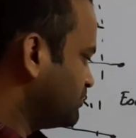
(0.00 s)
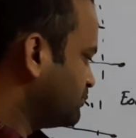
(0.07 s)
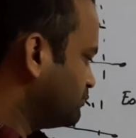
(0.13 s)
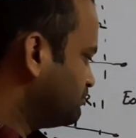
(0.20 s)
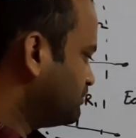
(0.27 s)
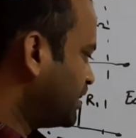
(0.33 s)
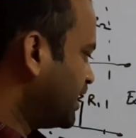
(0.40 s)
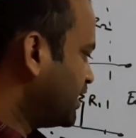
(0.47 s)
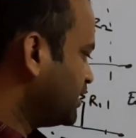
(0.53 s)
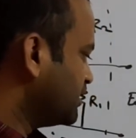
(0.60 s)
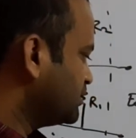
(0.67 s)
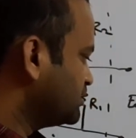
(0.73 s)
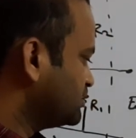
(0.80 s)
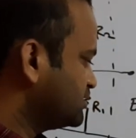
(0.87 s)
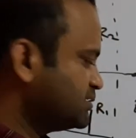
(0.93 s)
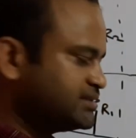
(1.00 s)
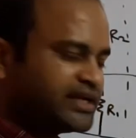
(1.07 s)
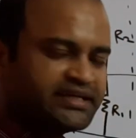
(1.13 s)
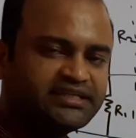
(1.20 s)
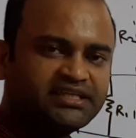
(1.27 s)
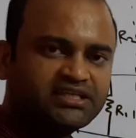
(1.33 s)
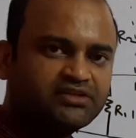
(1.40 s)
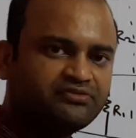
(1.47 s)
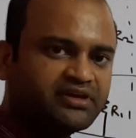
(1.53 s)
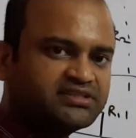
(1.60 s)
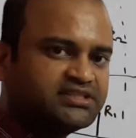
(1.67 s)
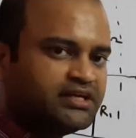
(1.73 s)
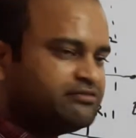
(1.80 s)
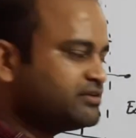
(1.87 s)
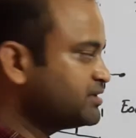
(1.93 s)
by 90-degree phase
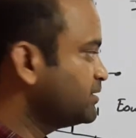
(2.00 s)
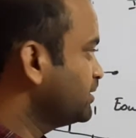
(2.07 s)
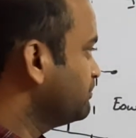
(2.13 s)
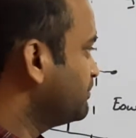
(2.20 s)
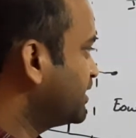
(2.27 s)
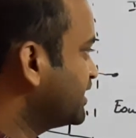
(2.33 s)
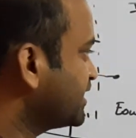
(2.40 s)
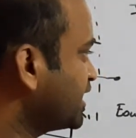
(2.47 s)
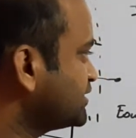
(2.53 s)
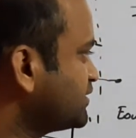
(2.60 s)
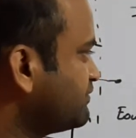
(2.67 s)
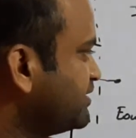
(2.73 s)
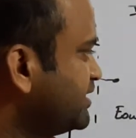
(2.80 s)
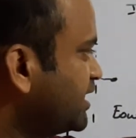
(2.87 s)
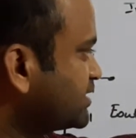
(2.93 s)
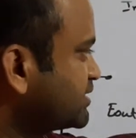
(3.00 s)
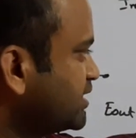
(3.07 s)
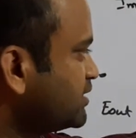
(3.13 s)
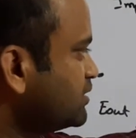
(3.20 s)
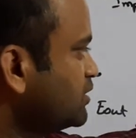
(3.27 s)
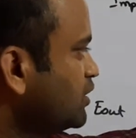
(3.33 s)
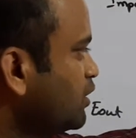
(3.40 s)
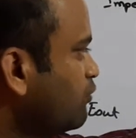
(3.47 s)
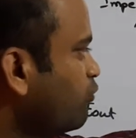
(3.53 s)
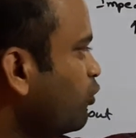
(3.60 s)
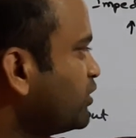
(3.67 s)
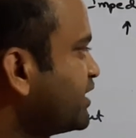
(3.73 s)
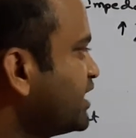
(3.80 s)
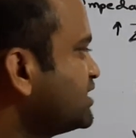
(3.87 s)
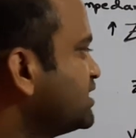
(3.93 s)
shift, but in case of inductor,
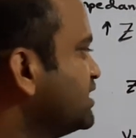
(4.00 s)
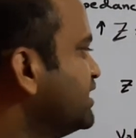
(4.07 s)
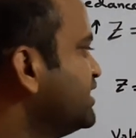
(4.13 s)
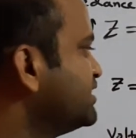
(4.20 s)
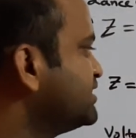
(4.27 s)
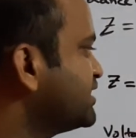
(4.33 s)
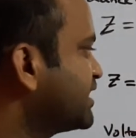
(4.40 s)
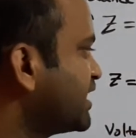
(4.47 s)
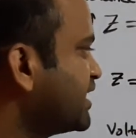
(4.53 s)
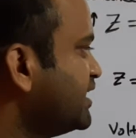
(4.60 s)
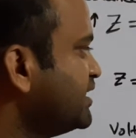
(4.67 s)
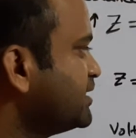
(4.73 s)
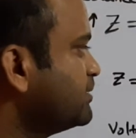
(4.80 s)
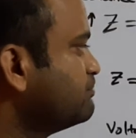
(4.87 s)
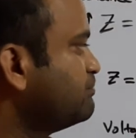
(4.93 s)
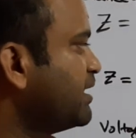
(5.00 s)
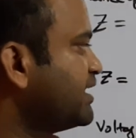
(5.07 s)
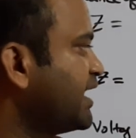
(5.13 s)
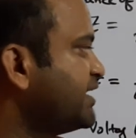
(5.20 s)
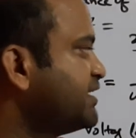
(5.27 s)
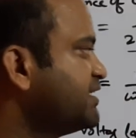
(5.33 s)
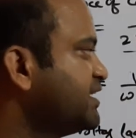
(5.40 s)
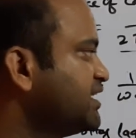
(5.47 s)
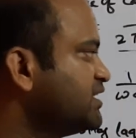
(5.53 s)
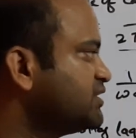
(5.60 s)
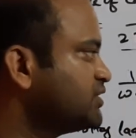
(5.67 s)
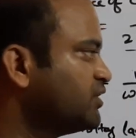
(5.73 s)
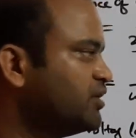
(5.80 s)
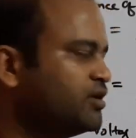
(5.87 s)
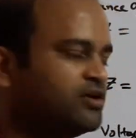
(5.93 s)
voltage leads the current by 90 degrees
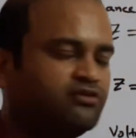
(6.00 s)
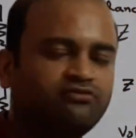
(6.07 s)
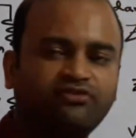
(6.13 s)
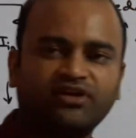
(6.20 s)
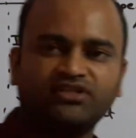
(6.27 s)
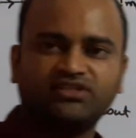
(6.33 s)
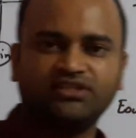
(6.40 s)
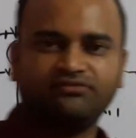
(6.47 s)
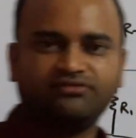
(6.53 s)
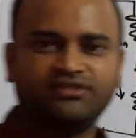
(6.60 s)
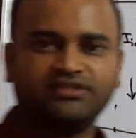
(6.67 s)
phase shift.